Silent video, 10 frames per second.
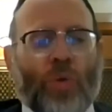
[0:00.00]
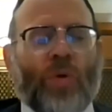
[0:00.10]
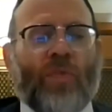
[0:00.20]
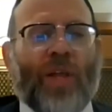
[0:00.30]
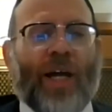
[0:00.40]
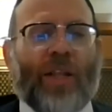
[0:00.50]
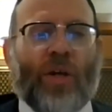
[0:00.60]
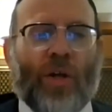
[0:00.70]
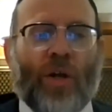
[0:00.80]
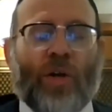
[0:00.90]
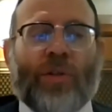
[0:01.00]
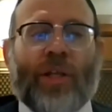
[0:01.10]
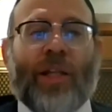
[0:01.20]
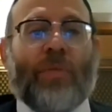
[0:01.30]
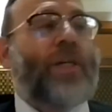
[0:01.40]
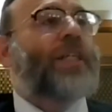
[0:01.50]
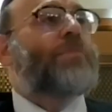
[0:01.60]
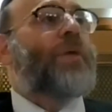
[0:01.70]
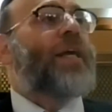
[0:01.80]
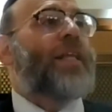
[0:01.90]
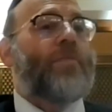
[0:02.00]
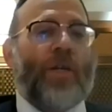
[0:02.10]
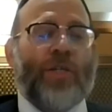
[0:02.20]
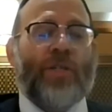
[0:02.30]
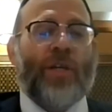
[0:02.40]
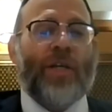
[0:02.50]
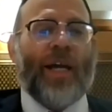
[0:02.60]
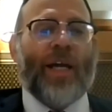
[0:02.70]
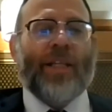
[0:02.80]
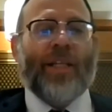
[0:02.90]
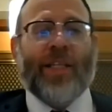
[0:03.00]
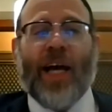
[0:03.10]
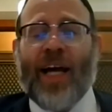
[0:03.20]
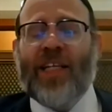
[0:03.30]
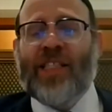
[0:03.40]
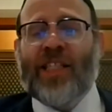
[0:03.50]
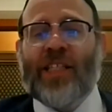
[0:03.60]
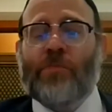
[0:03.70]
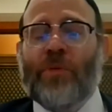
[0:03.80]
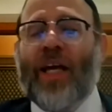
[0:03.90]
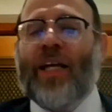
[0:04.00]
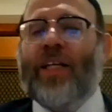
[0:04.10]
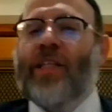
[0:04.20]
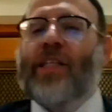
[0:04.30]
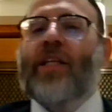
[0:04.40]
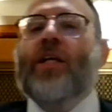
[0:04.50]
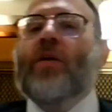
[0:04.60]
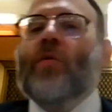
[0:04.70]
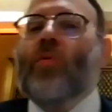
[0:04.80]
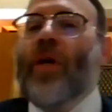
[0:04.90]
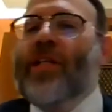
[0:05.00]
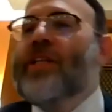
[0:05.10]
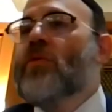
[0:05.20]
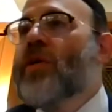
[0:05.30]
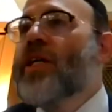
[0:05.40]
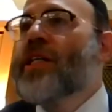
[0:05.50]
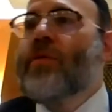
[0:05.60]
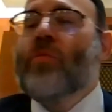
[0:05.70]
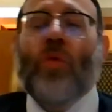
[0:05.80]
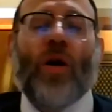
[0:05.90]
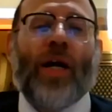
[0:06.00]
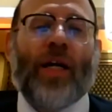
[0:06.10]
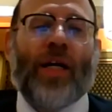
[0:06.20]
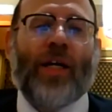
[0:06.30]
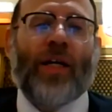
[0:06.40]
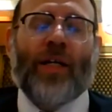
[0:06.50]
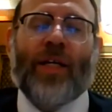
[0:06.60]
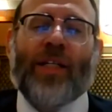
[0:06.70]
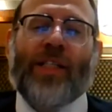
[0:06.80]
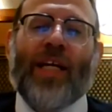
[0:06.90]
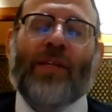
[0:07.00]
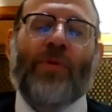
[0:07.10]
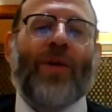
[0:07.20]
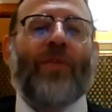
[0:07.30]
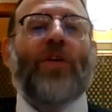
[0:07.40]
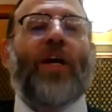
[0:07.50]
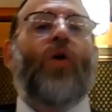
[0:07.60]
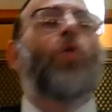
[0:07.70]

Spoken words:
two of the halachot that we explained in the Mishnah, and the Taz explains what's the reason why he says when you have an